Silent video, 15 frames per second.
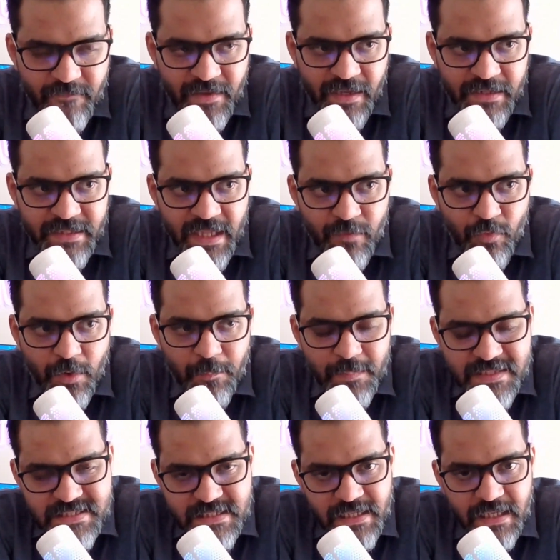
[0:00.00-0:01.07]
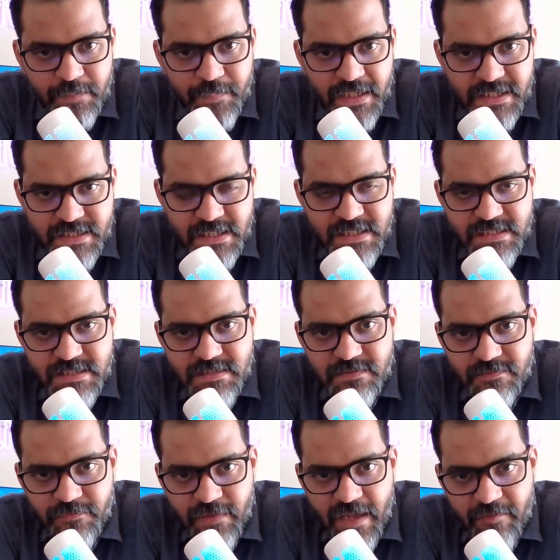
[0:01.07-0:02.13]
where they would mislead
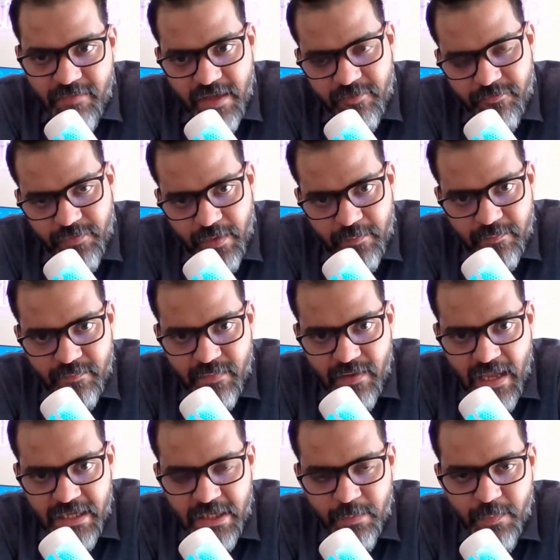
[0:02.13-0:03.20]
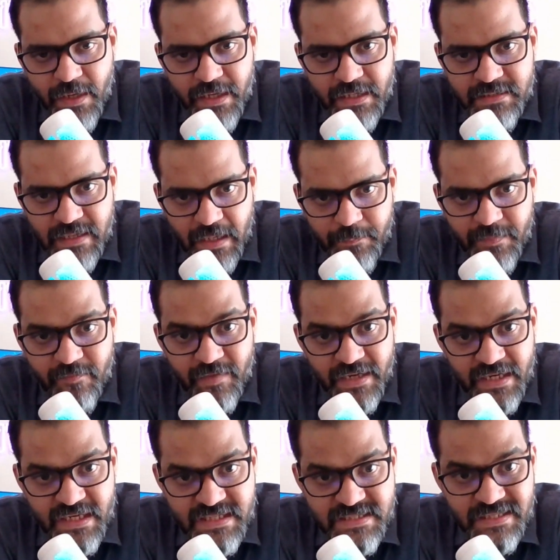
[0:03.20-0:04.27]
patients away from antibiotic therapy
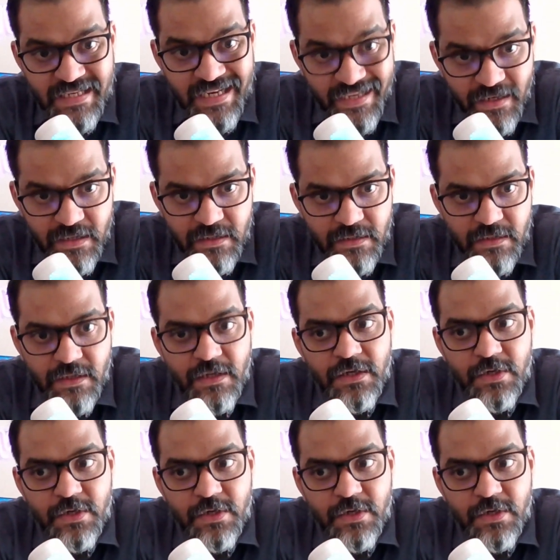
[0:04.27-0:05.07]
when it is needed